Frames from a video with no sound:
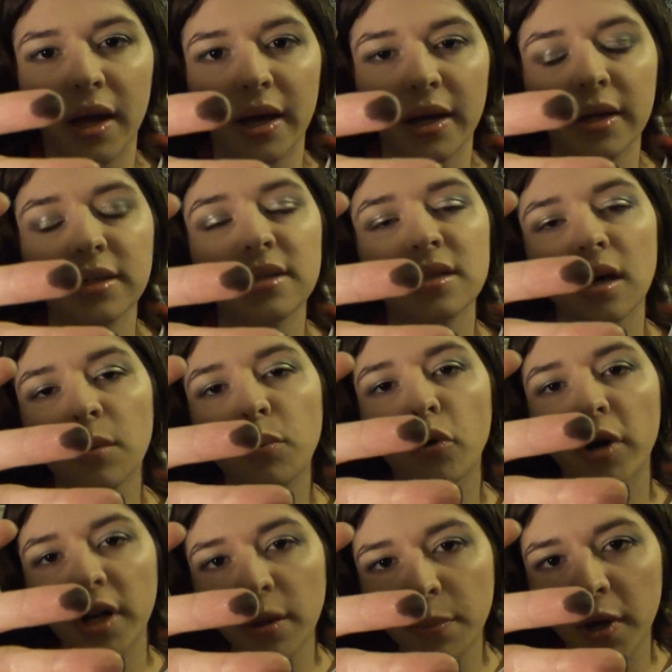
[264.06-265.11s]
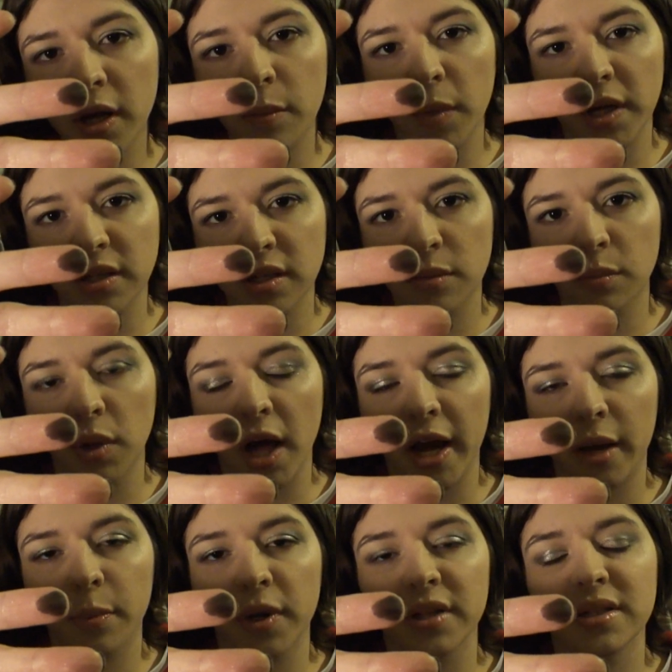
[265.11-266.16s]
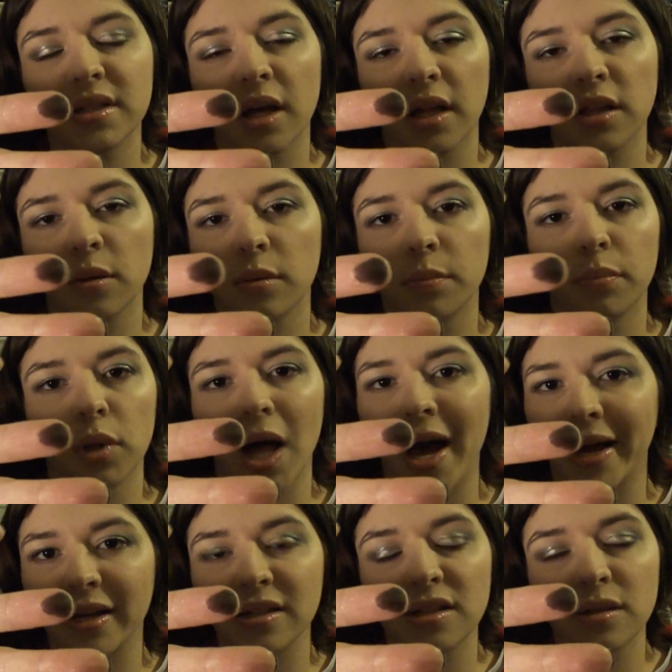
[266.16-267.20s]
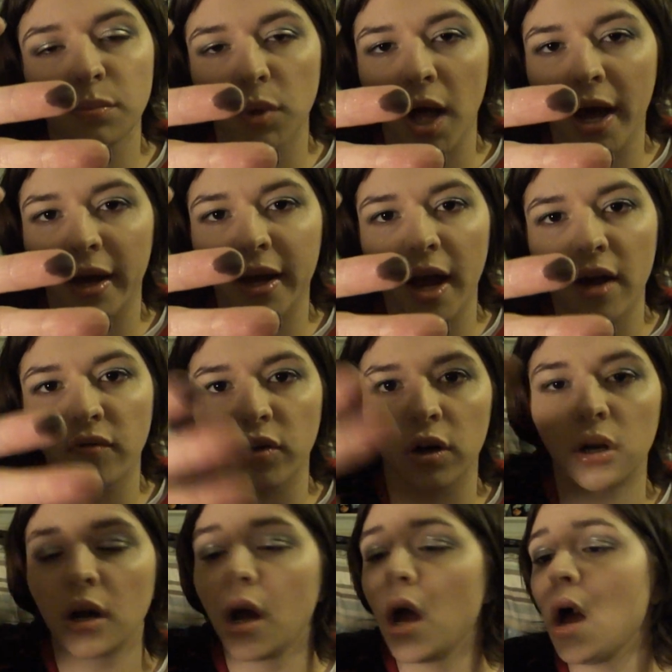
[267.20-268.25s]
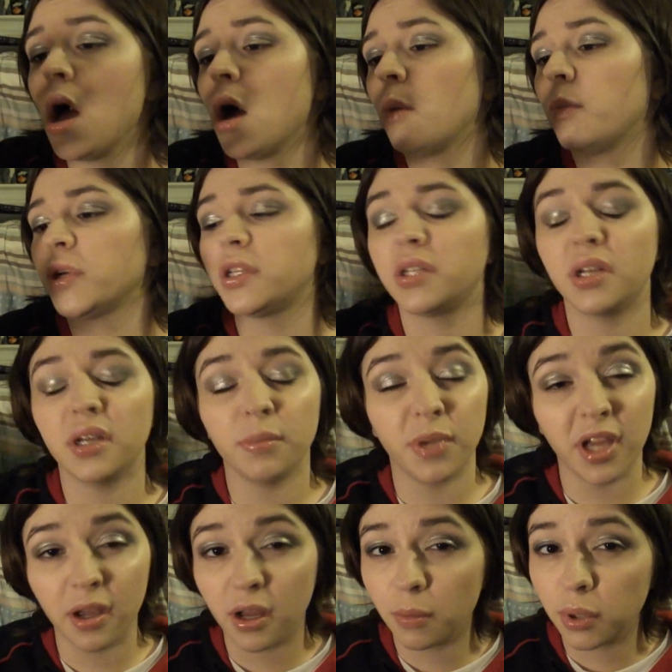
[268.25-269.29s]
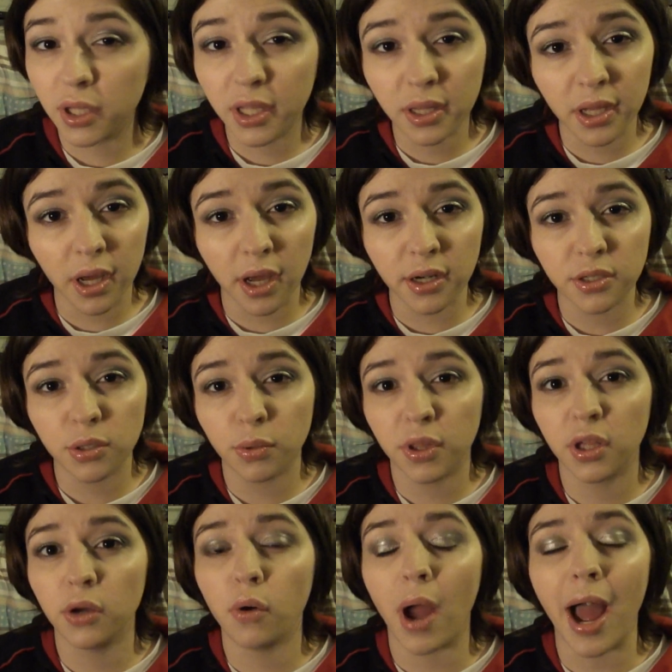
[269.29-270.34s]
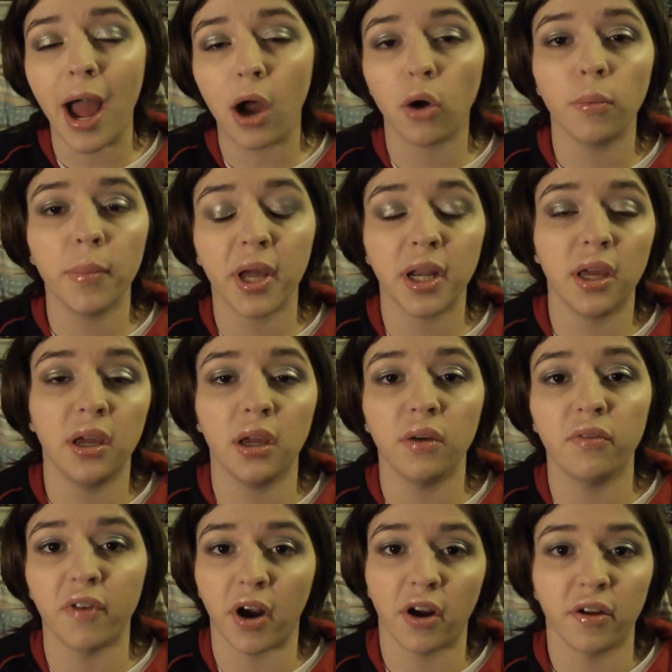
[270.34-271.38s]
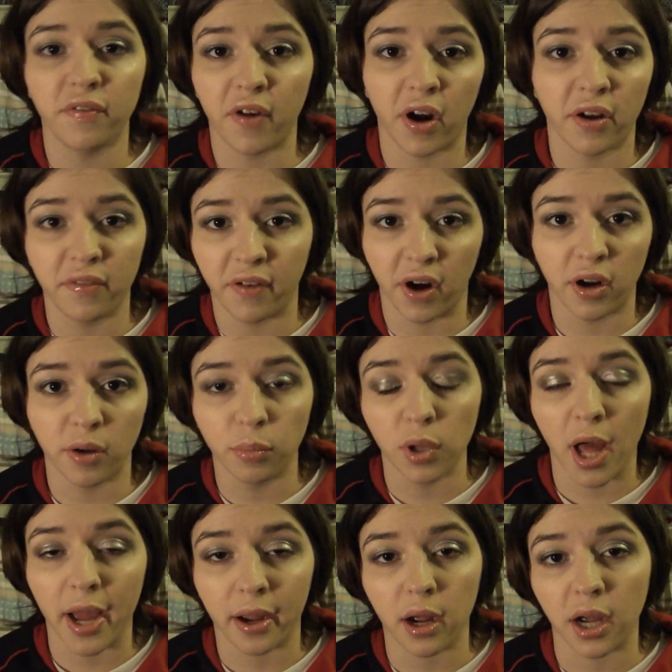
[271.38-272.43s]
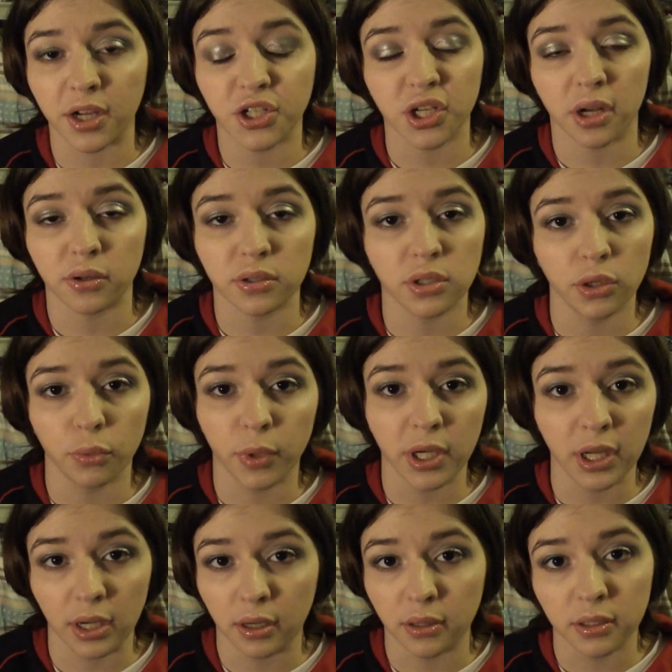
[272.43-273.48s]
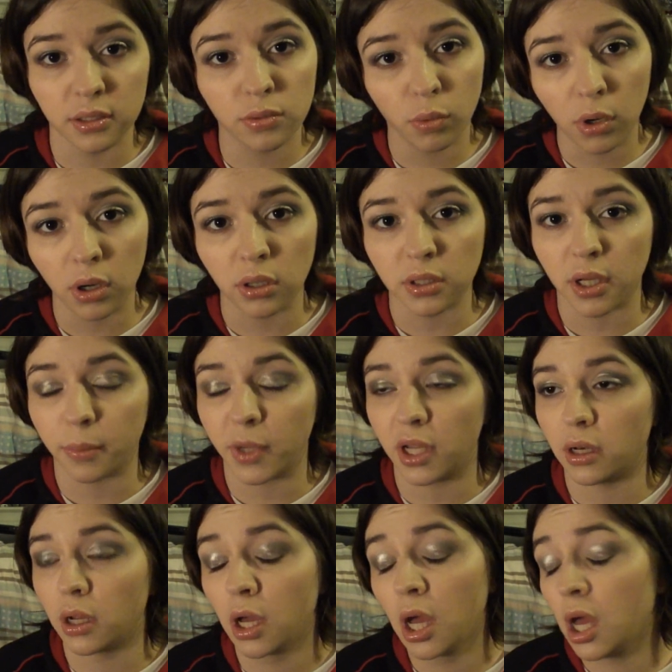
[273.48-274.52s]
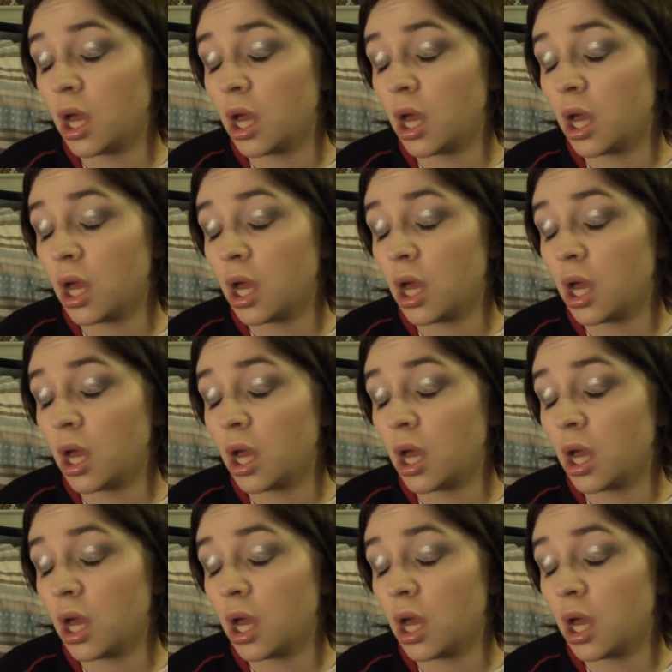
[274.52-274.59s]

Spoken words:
It's a pretty pigmented black, but it's not the blackest black ever. But to be completely honest with you, how many very, very, very black eyeshadows do we need in this world? I mean,